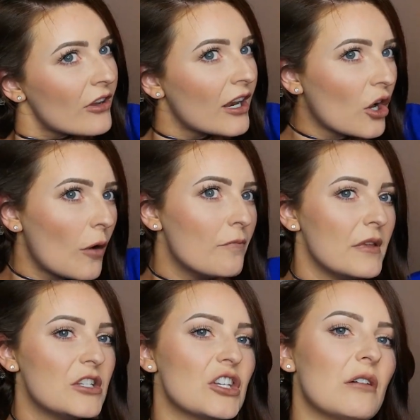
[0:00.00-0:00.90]
kind of got
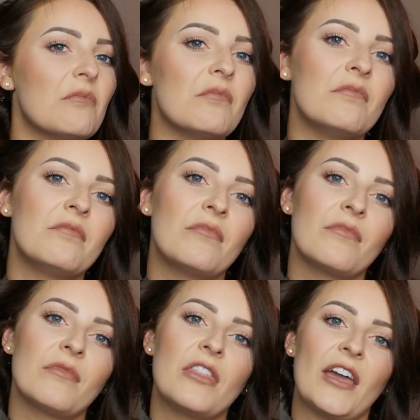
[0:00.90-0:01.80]
medium
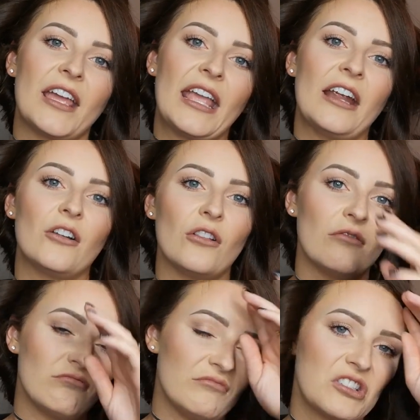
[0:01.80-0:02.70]
thick hair,
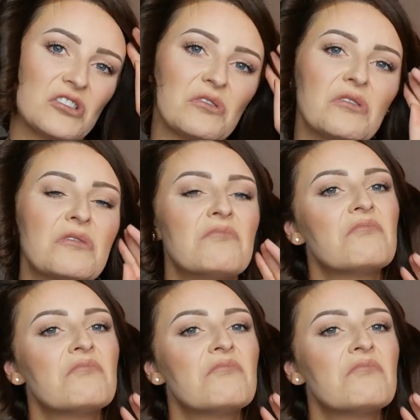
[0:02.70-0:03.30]
so